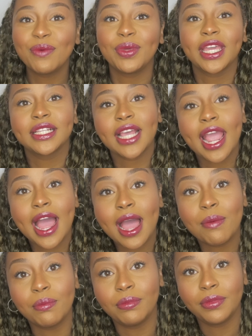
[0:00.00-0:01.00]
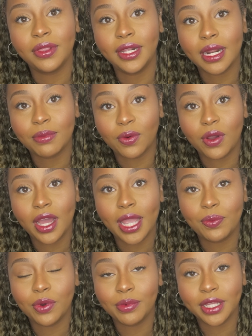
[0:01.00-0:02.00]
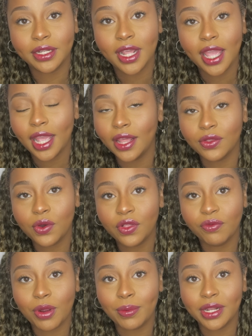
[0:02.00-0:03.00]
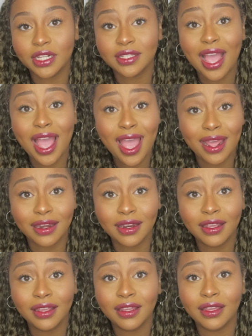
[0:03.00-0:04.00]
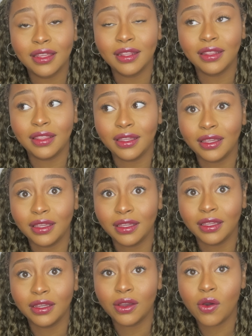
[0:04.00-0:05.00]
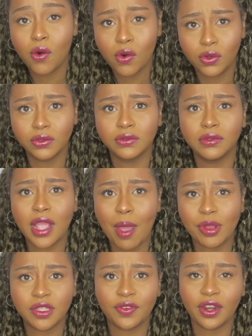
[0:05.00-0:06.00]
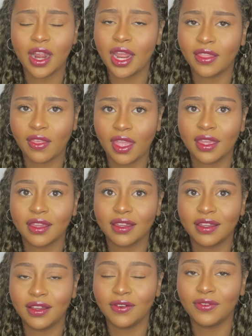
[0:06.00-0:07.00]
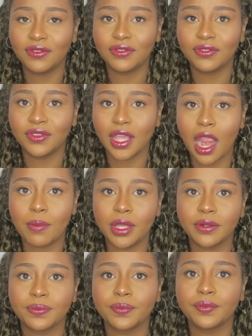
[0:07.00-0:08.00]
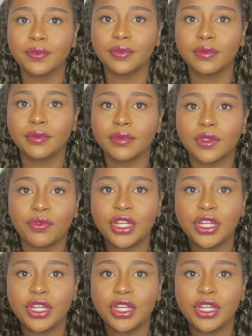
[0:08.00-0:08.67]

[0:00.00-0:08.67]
Because I am the #1 hype woman in the whole of Barbados and the whole hemisphere, I think, of the Caribbean. The